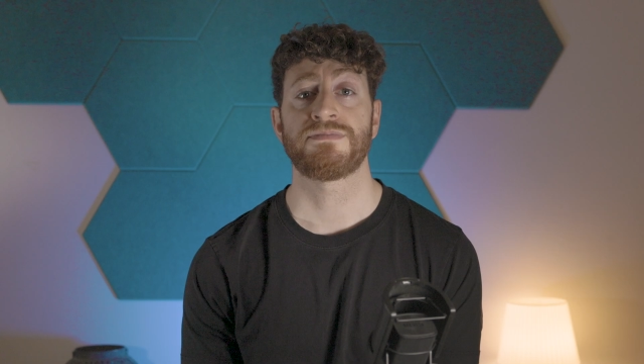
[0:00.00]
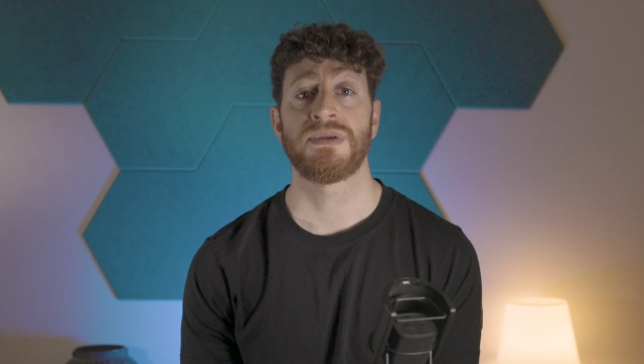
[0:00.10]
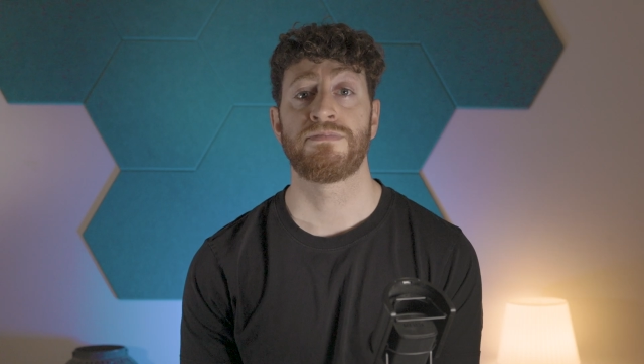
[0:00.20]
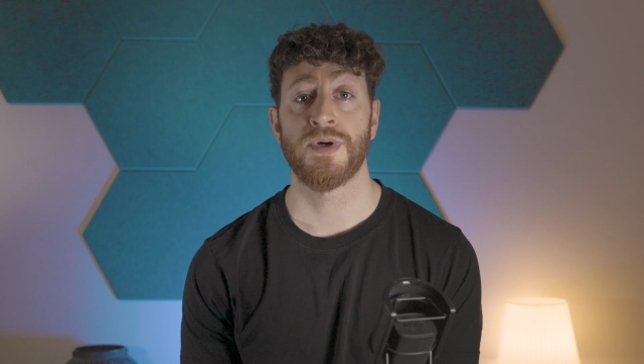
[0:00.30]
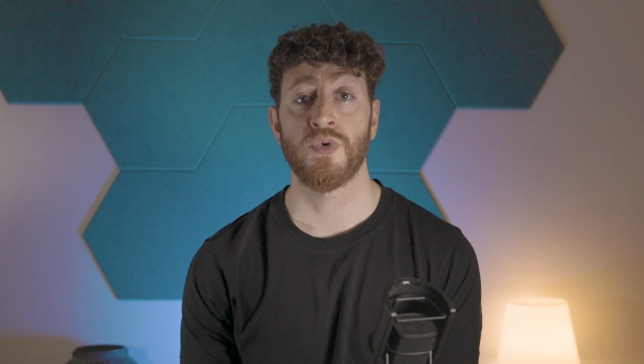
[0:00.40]
has
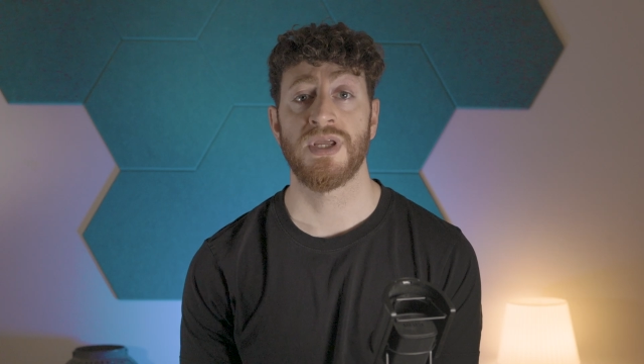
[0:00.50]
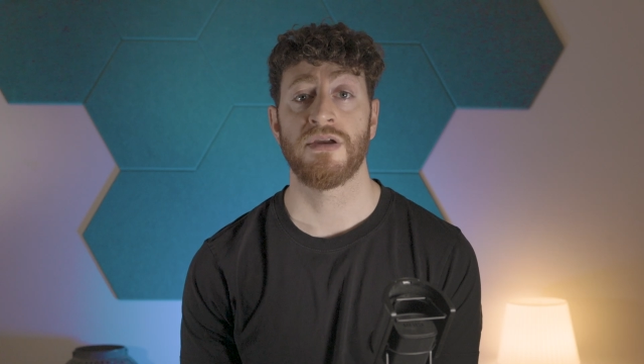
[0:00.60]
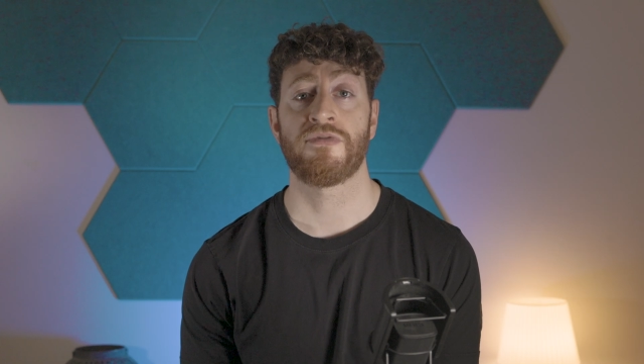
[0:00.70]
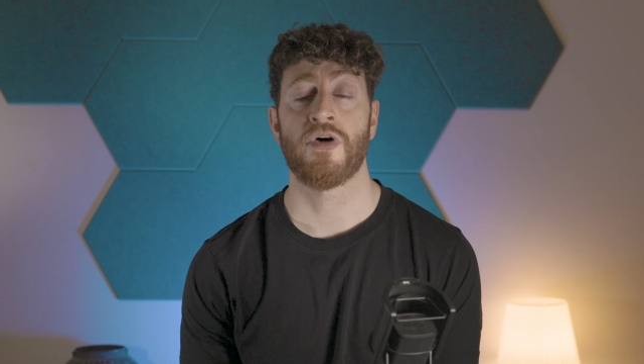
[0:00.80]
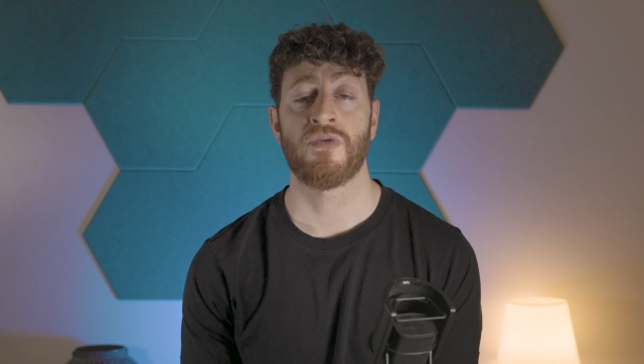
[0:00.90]
been
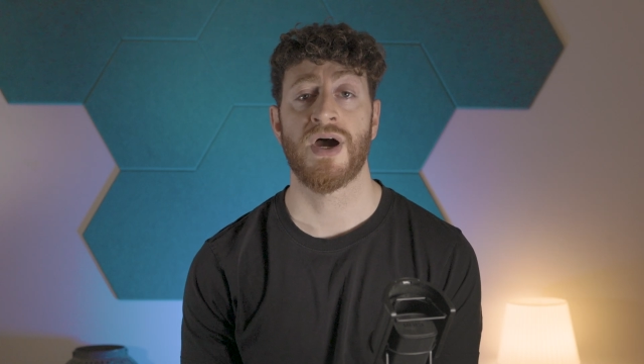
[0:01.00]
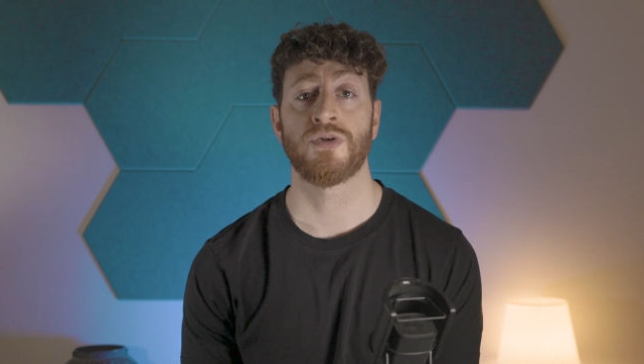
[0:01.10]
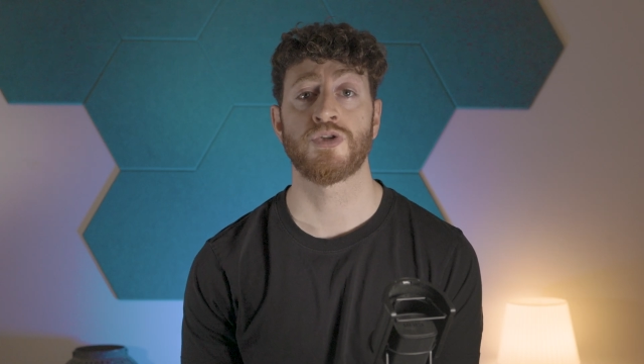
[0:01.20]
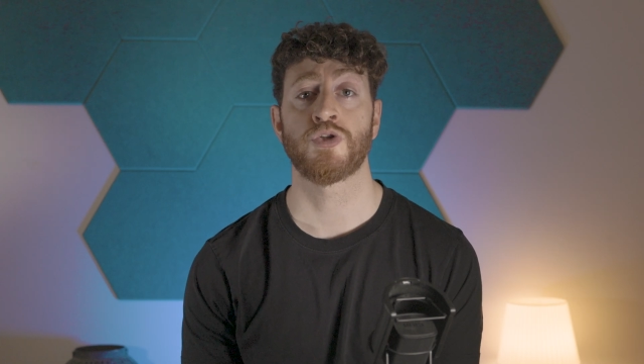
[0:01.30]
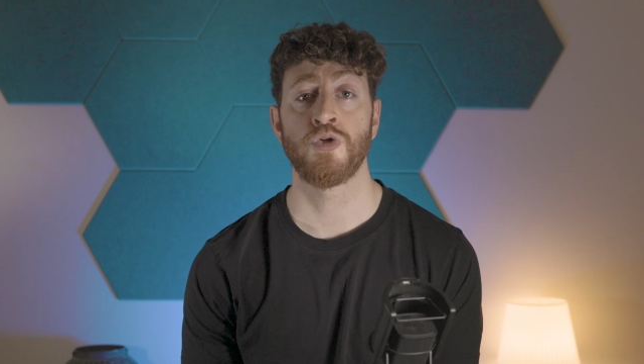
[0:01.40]
building for
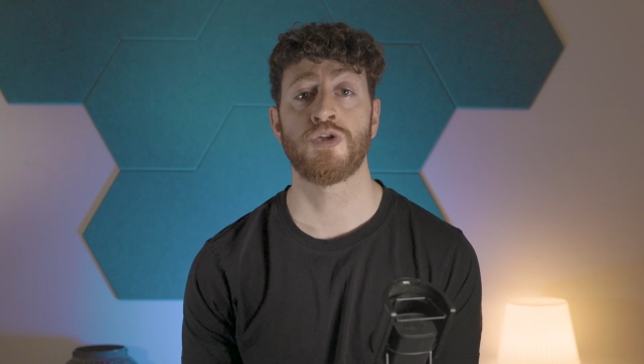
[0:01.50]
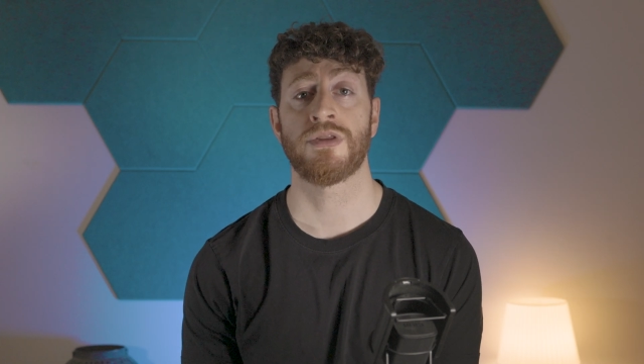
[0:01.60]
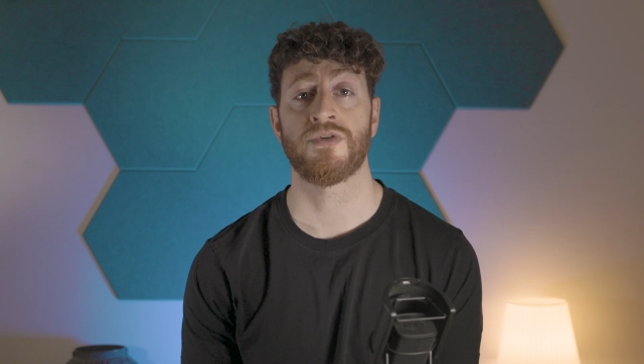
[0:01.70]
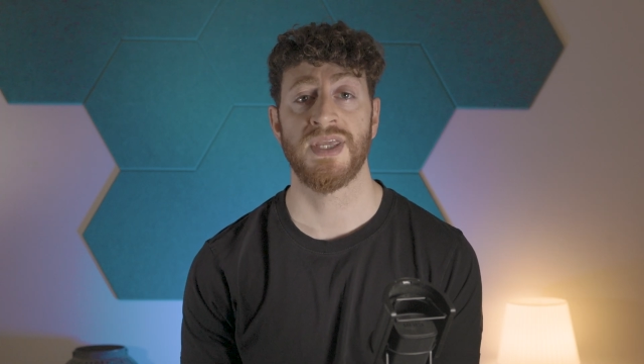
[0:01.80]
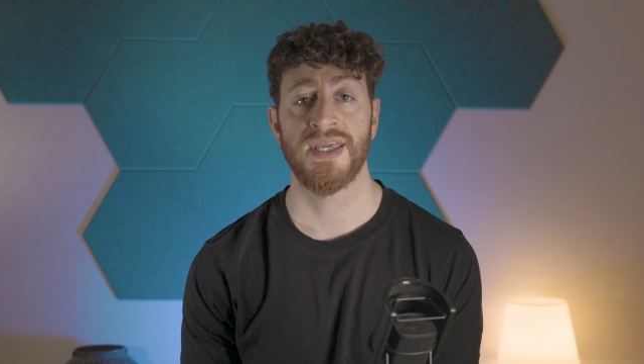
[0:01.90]
around two to
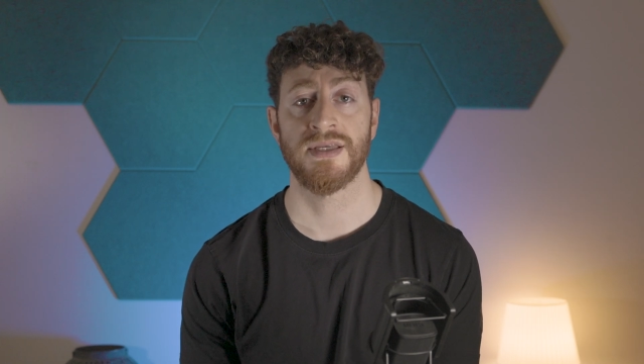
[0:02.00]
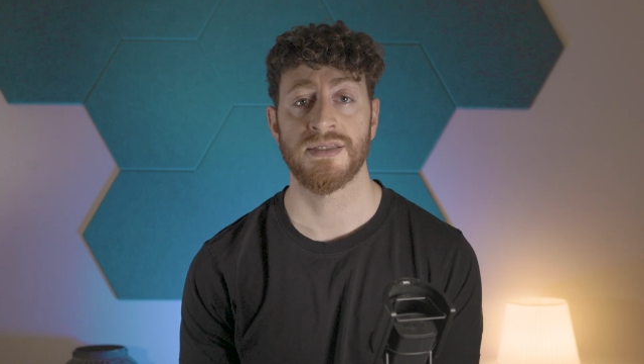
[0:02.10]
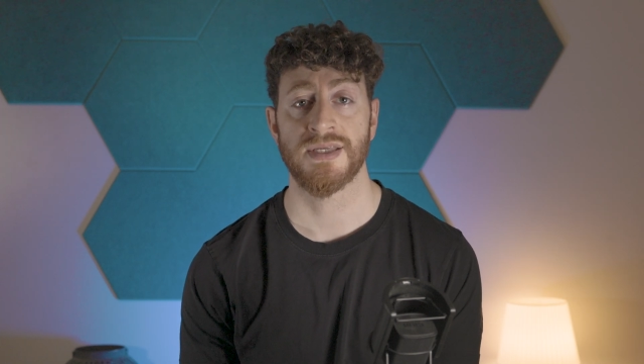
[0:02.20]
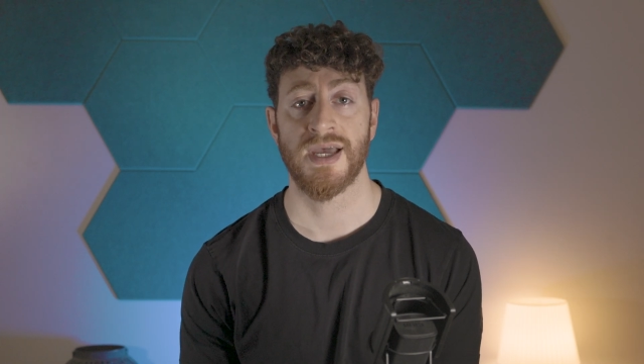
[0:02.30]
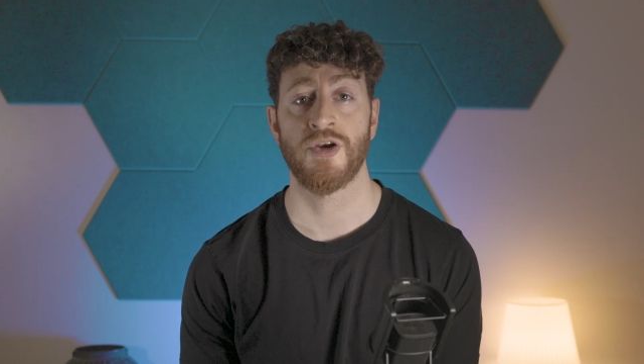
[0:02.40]
three
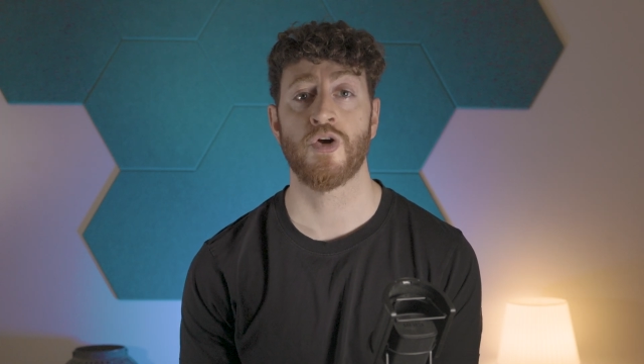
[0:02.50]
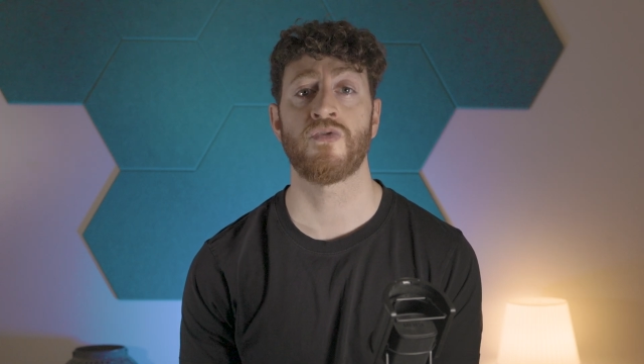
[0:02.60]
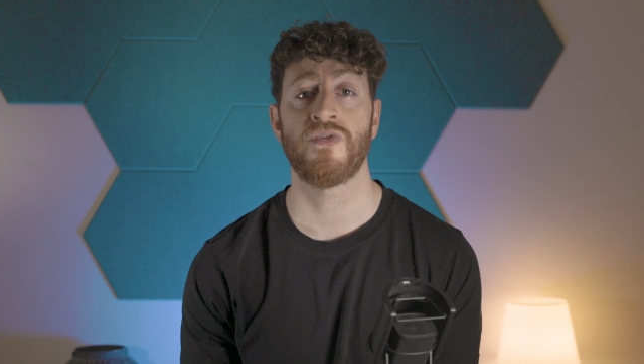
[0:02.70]
years and